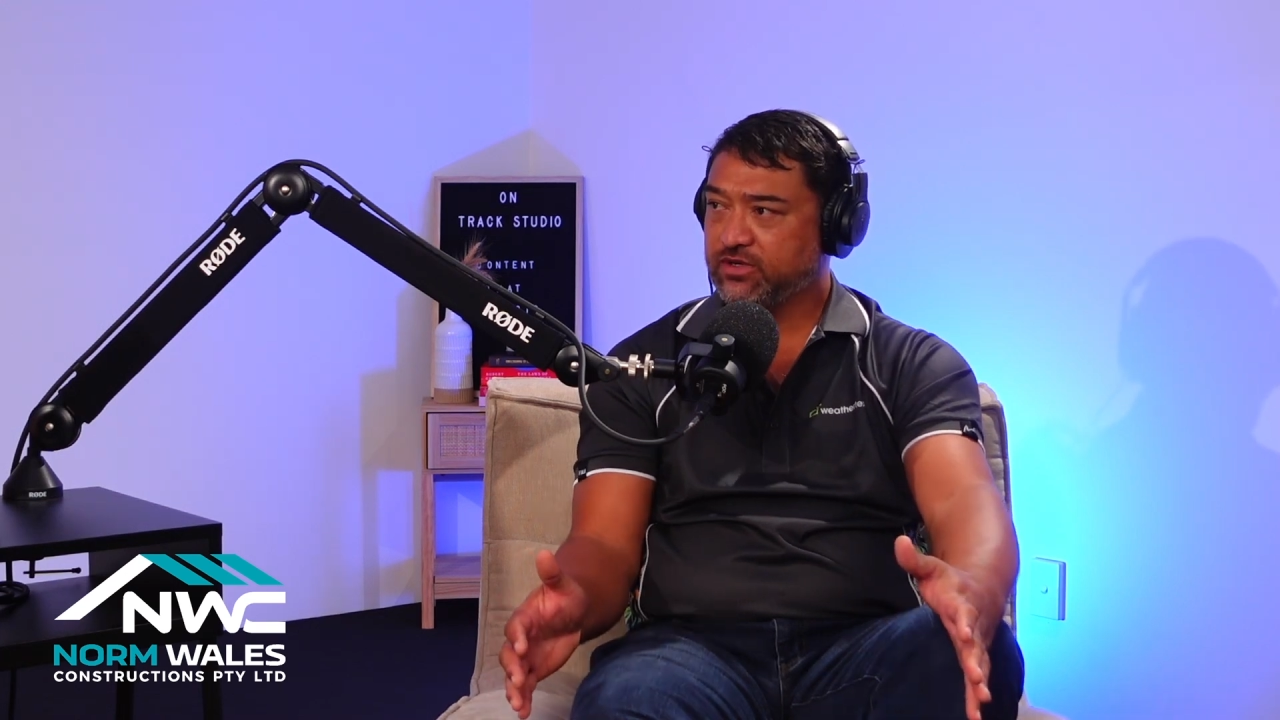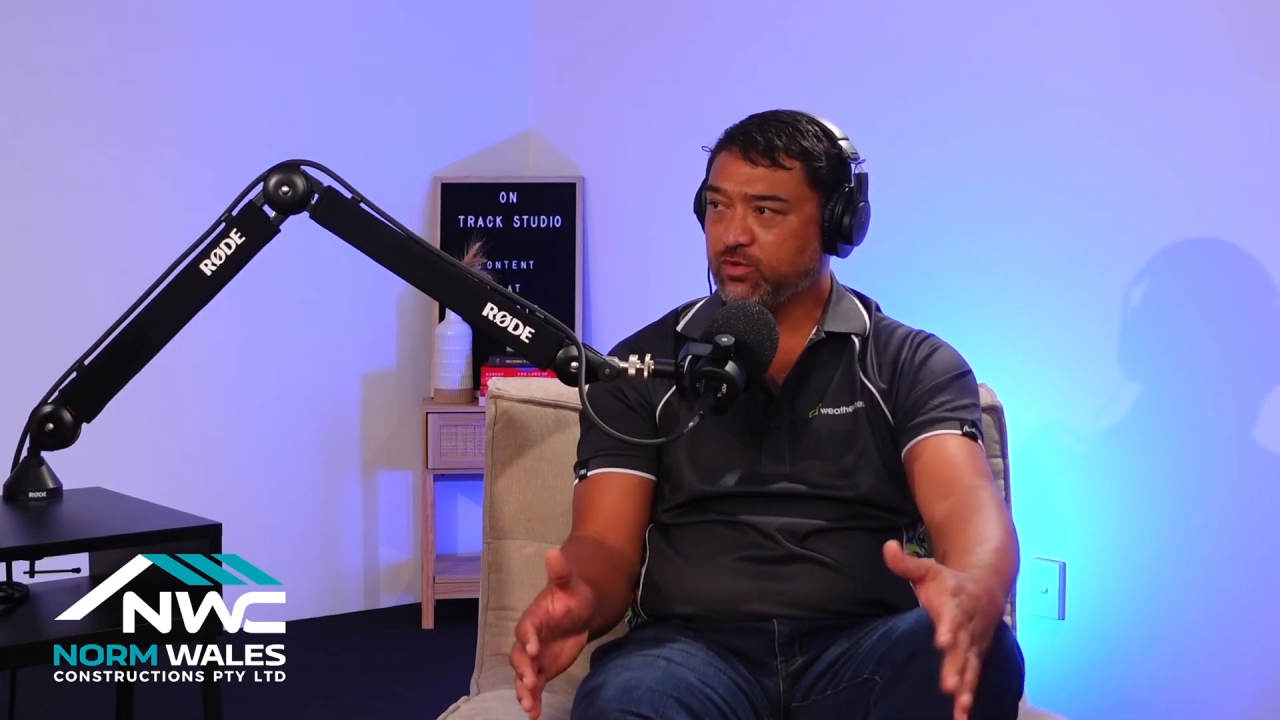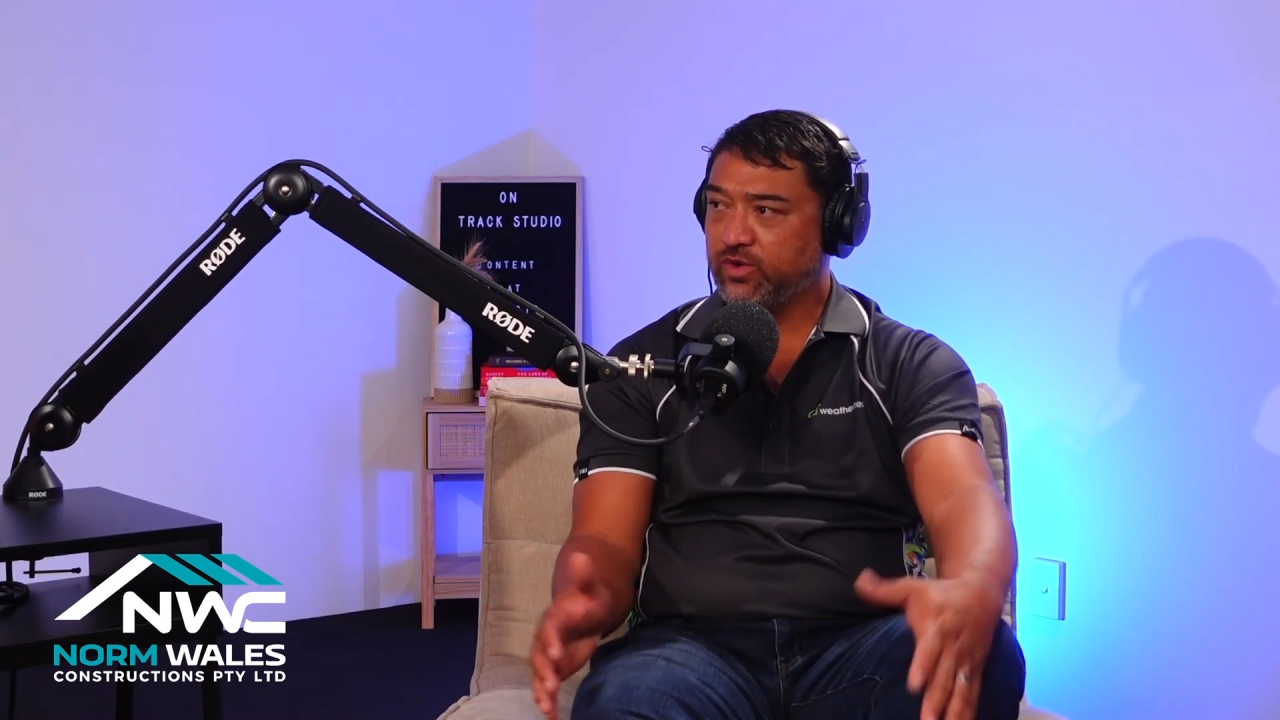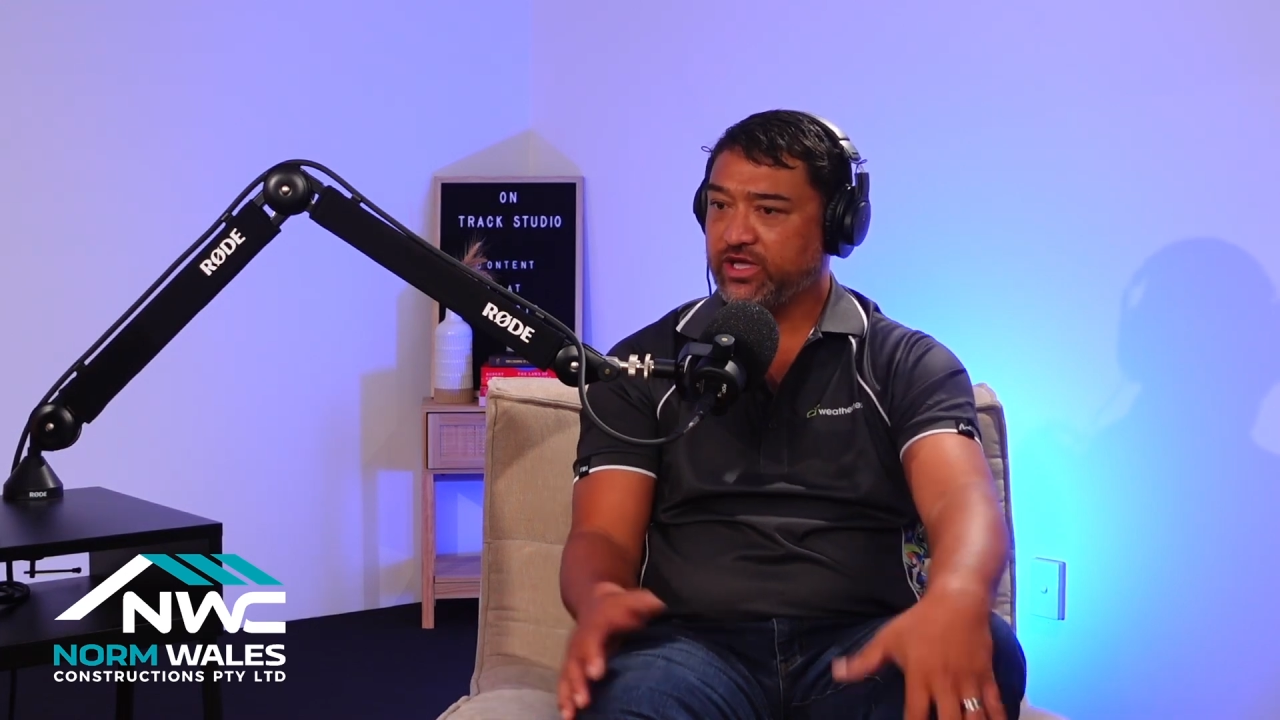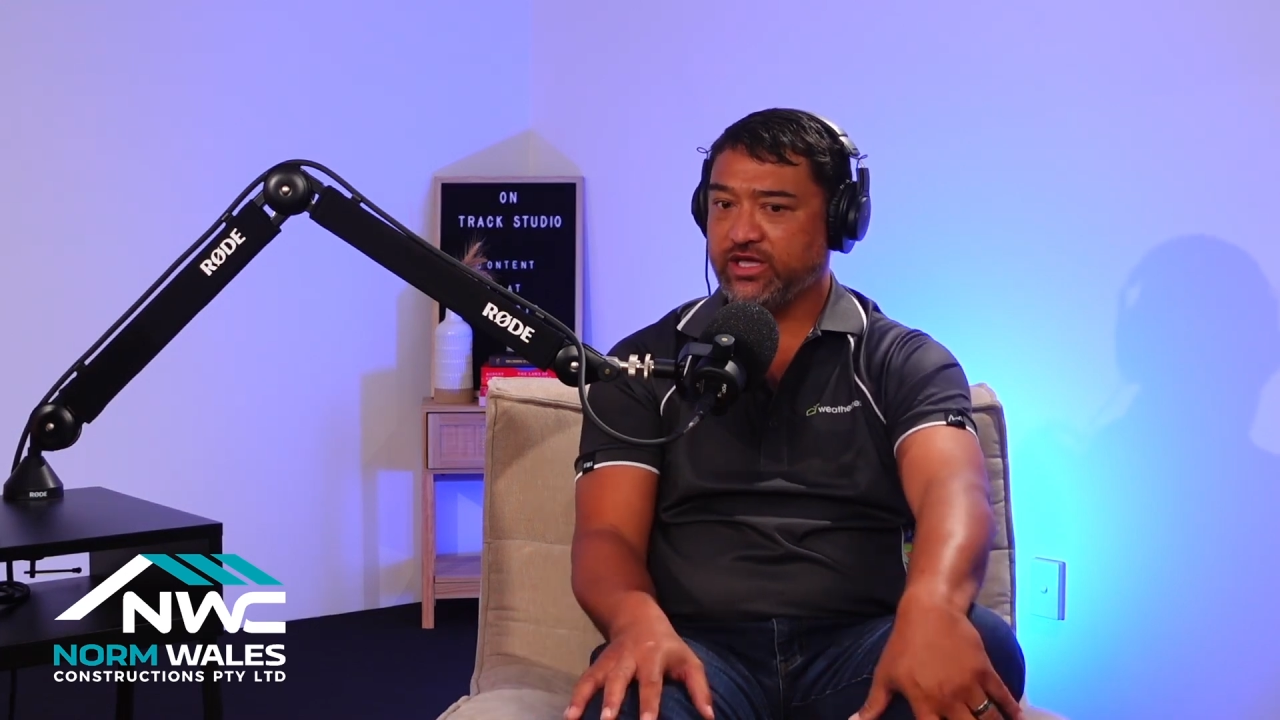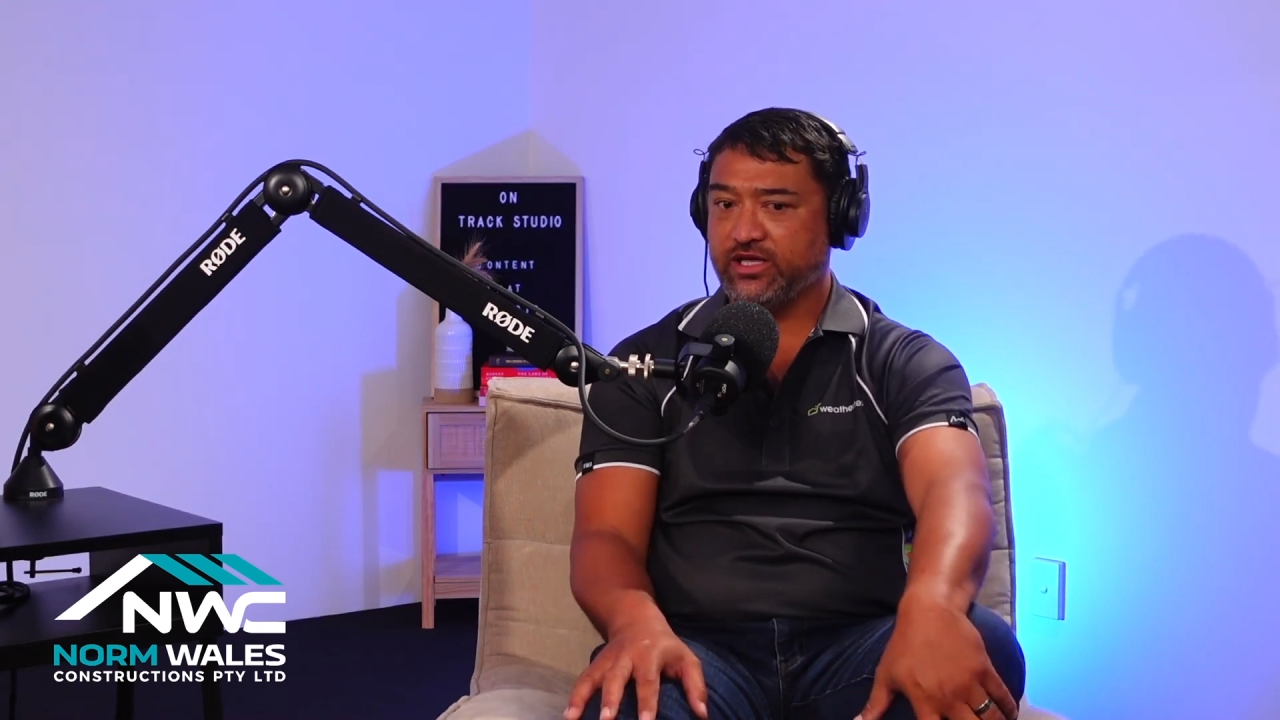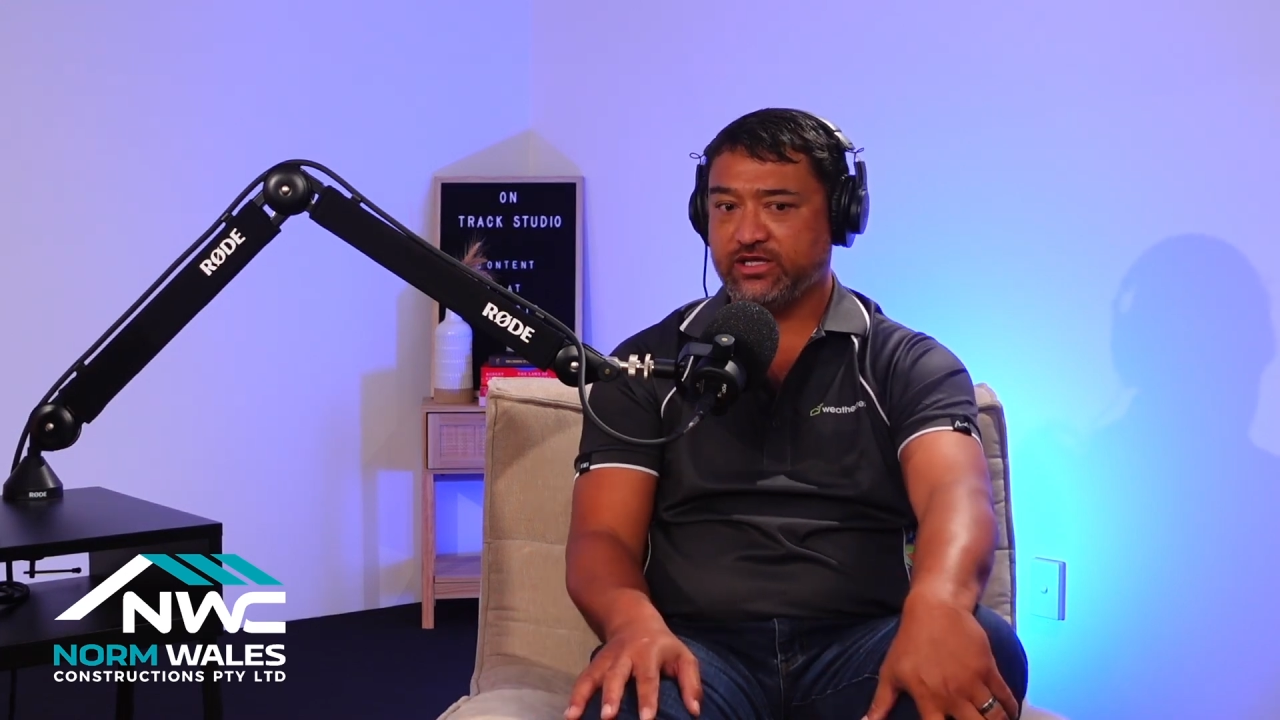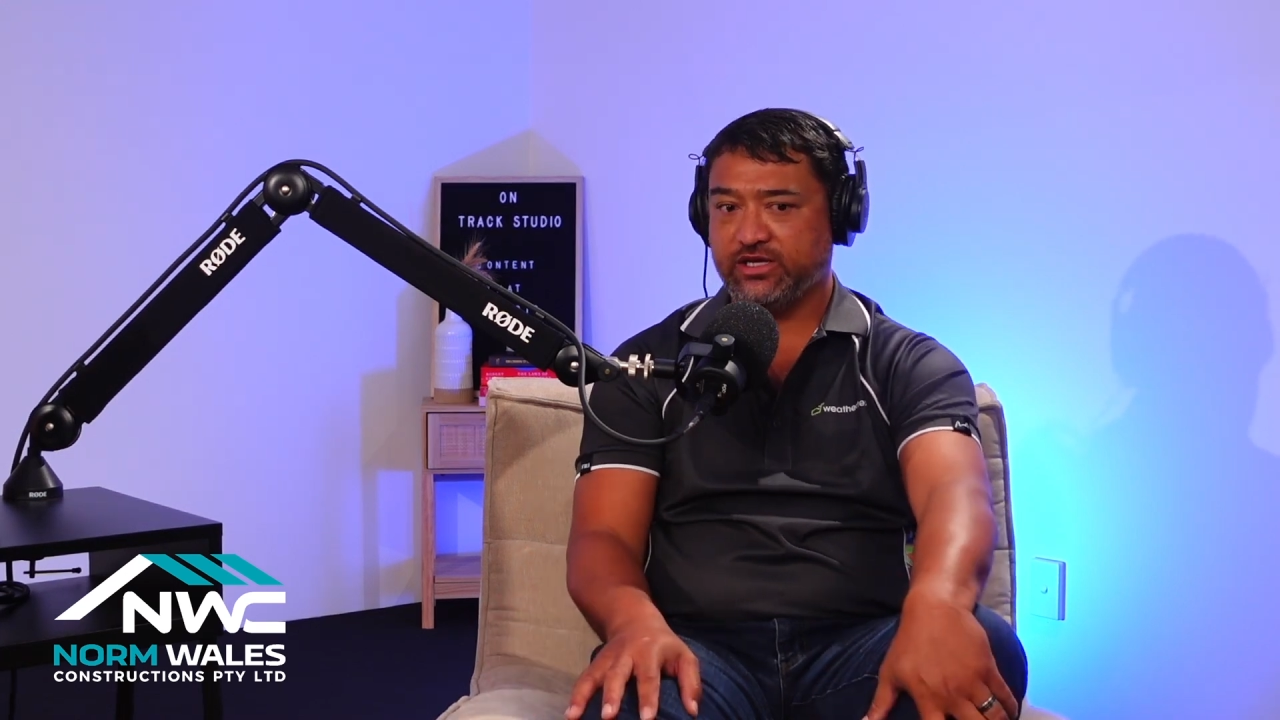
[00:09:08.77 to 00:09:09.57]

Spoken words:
where,